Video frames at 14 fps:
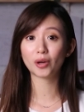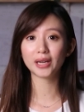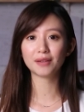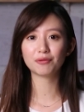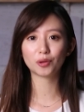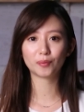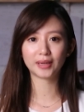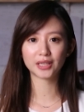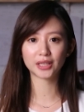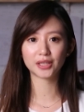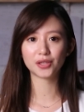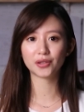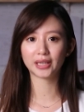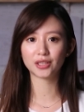more information,
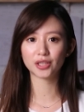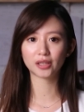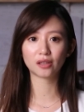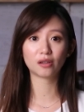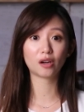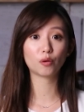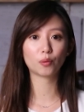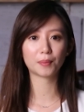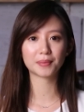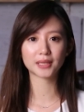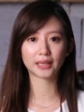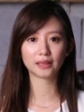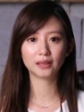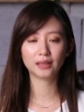you can check out our
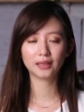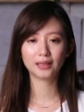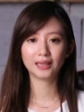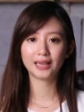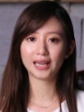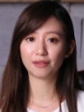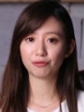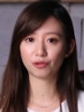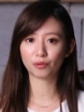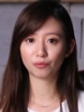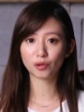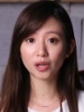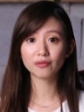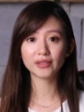website. And for
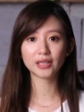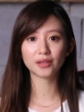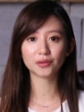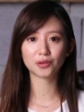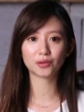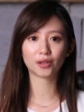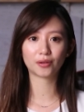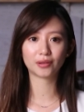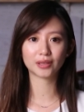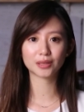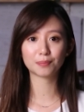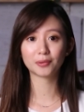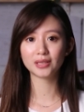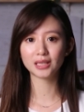more video
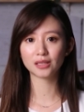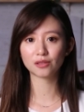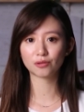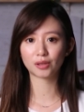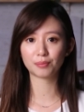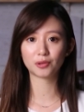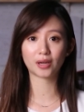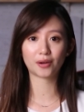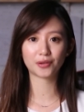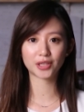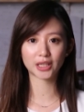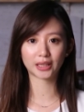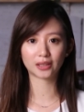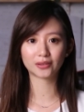tutorials, please subscribe to our
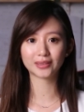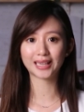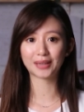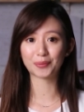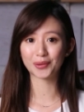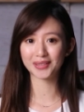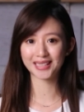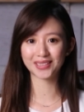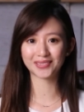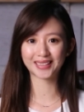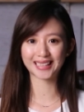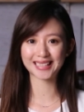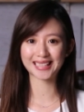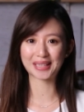channel and we'll see you
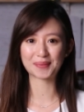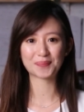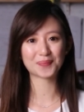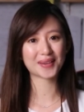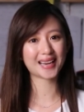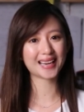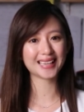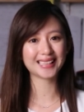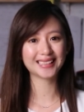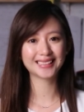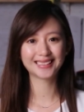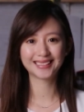next time. Bye!